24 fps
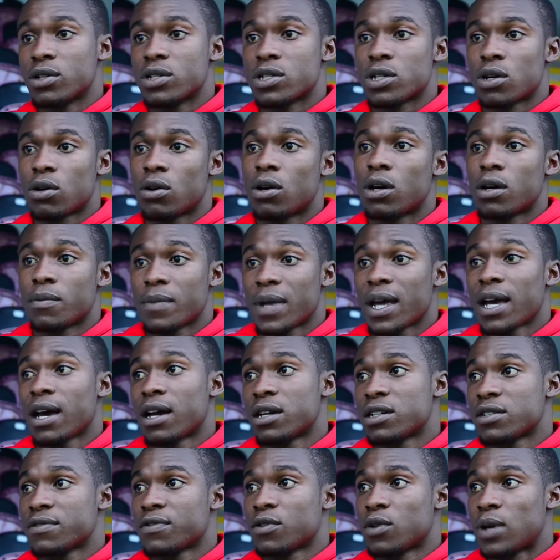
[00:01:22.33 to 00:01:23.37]
So yeah, I
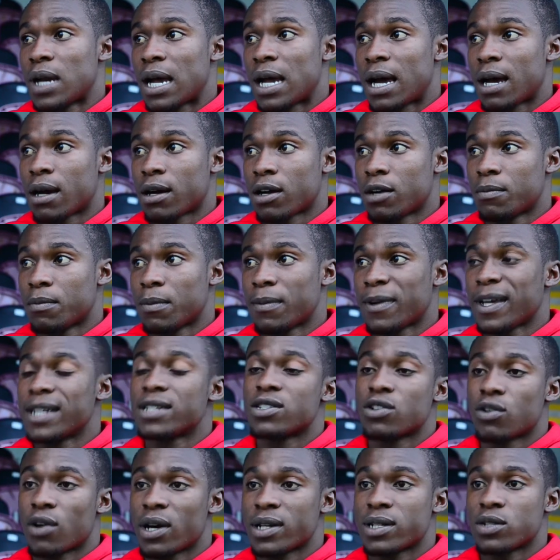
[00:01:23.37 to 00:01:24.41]
just feel like I'm
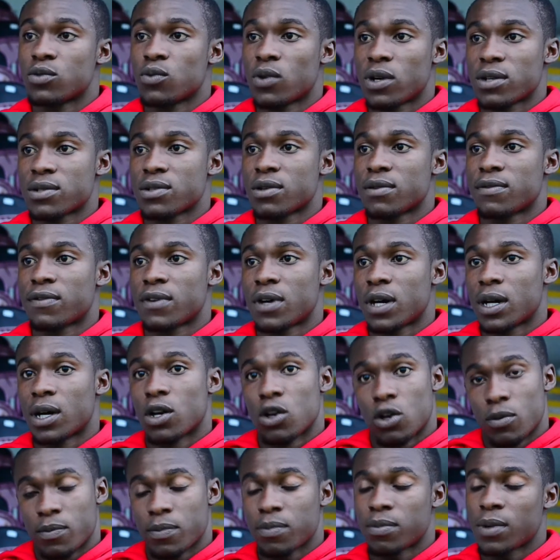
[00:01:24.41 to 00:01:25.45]
integrated well so far and
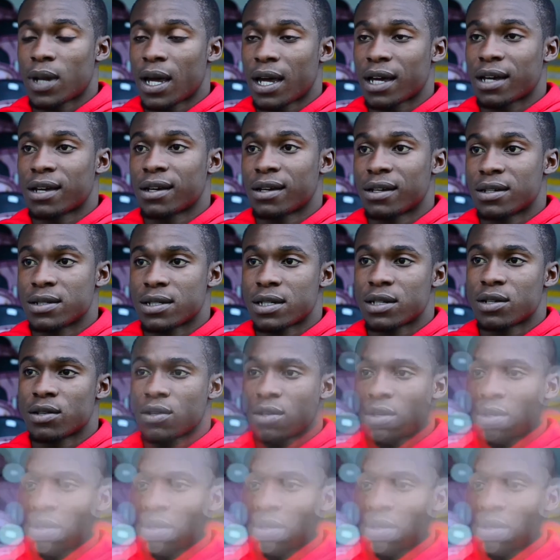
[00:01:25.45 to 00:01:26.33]
hope that it can continue.